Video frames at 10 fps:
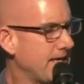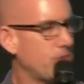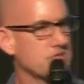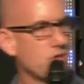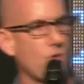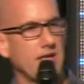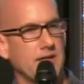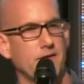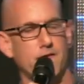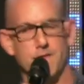He was
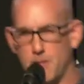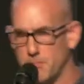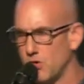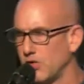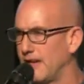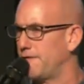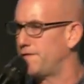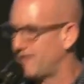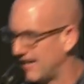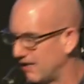going to fumble and
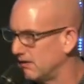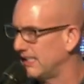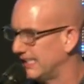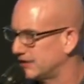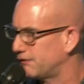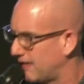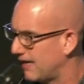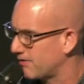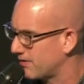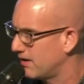fail in his
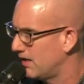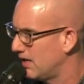faith.